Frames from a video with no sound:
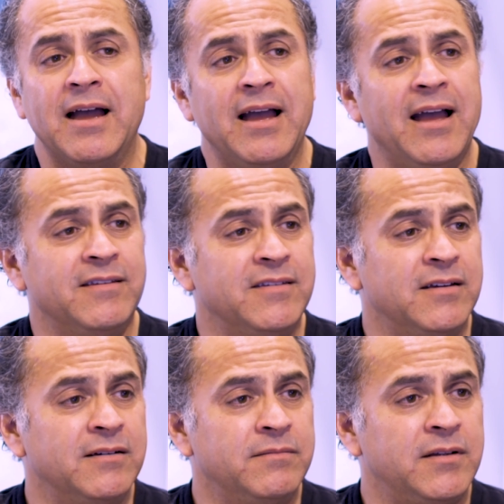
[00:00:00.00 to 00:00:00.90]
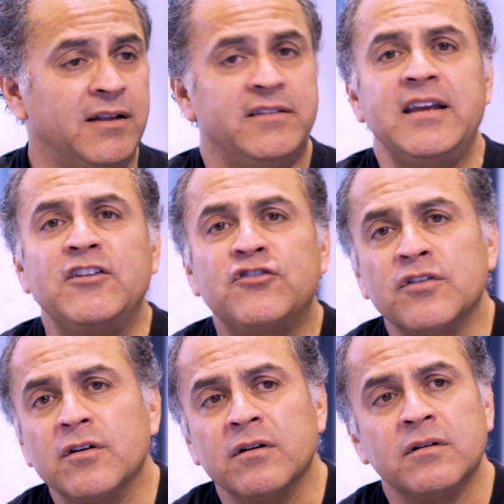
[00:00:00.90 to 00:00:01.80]
as a
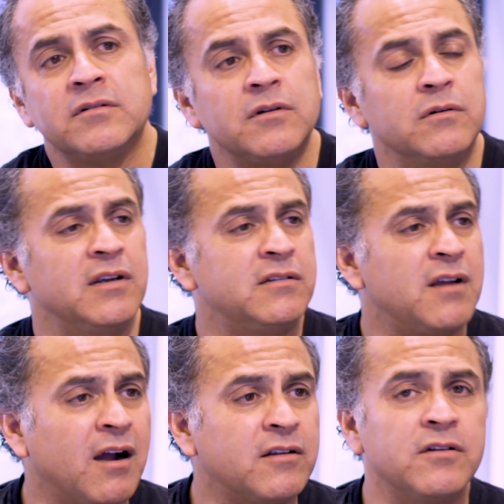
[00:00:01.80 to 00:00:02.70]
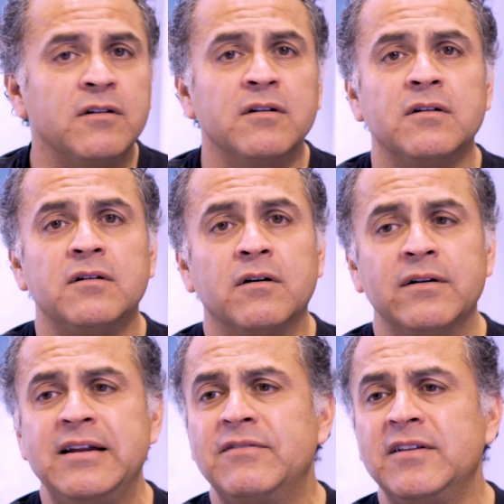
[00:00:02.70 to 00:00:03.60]
teacher, or a doctor,
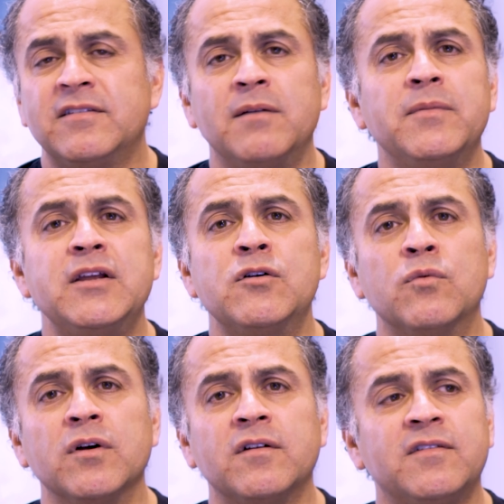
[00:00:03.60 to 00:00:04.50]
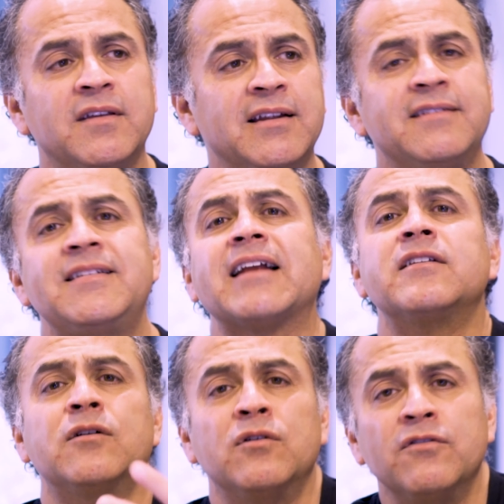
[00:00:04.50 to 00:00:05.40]
or even somebody who works in a
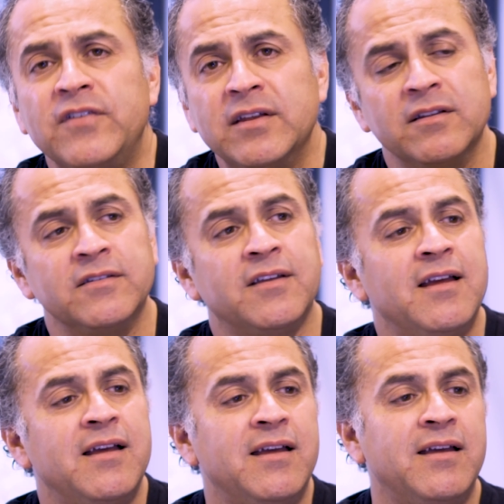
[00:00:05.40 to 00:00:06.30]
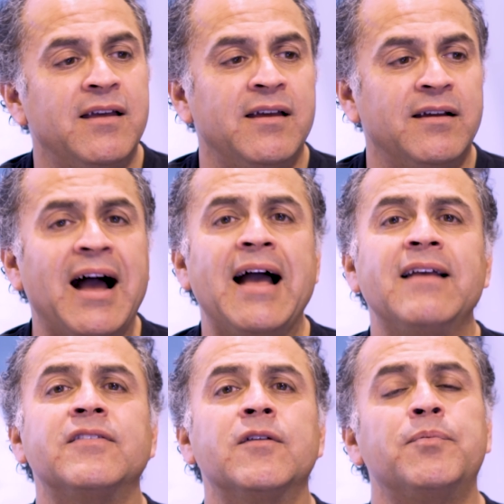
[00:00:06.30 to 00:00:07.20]
technical field,
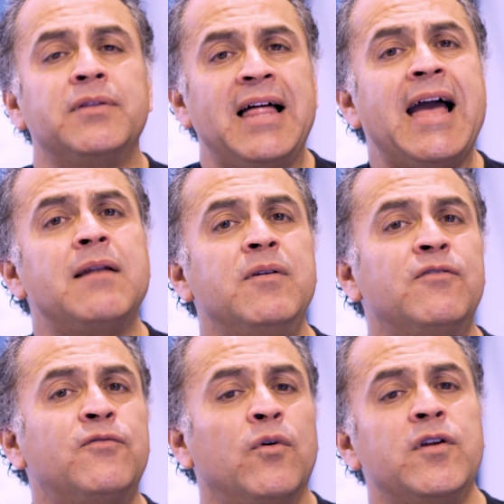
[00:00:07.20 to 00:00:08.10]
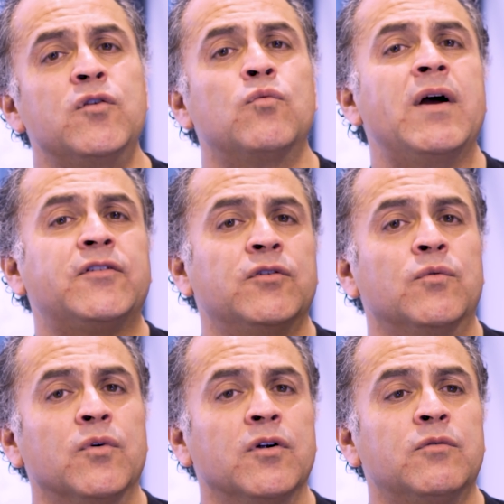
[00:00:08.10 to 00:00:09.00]
guys, the plan before you went to
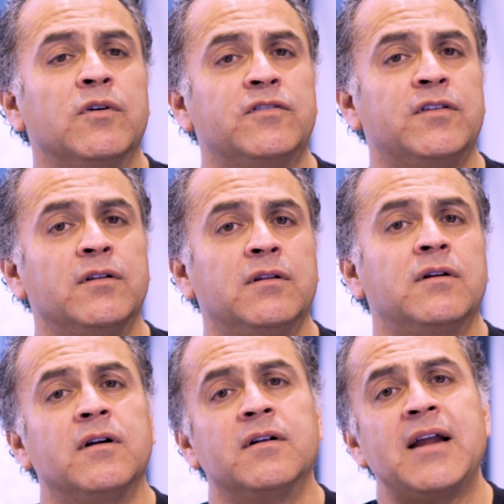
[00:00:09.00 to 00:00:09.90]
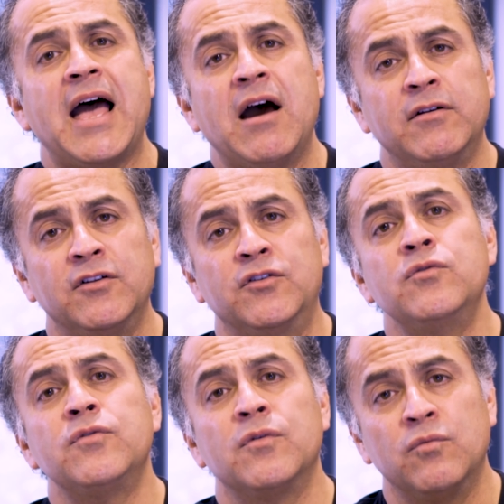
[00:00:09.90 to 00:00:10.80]
work was to learn how to
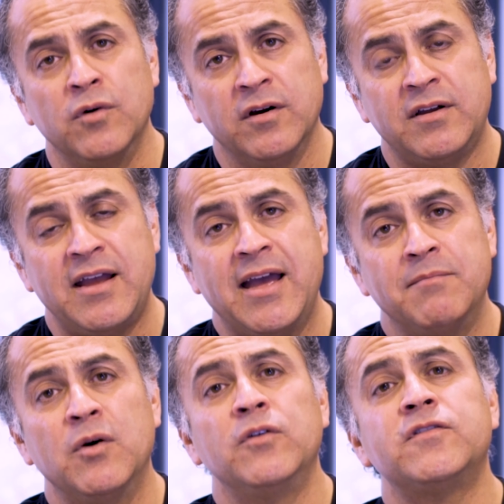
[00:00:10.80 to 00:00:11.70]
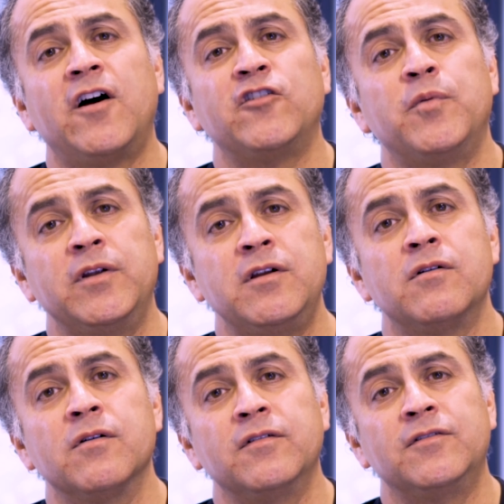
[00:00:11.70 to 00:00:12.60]
do the work, and most
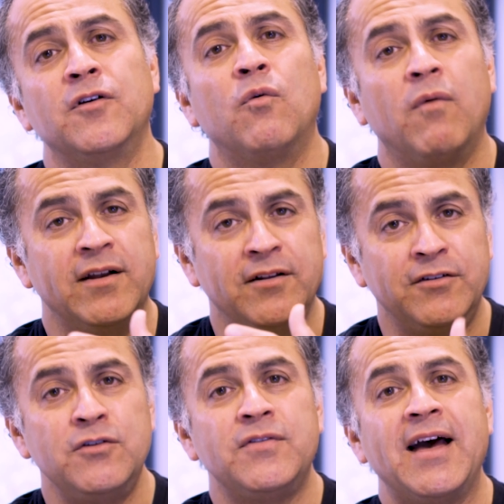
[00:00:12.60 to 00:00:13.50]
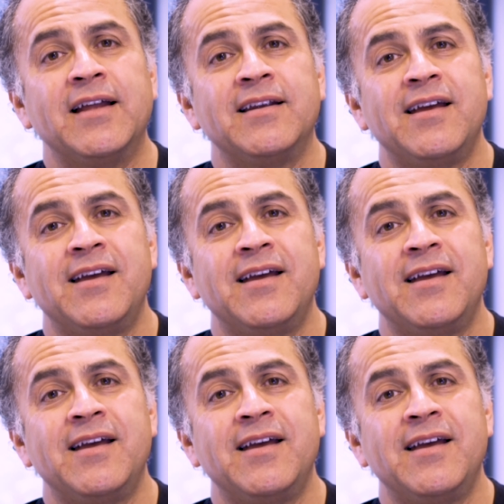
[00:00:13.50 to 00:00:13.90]
entrepreneurs don't want to do that.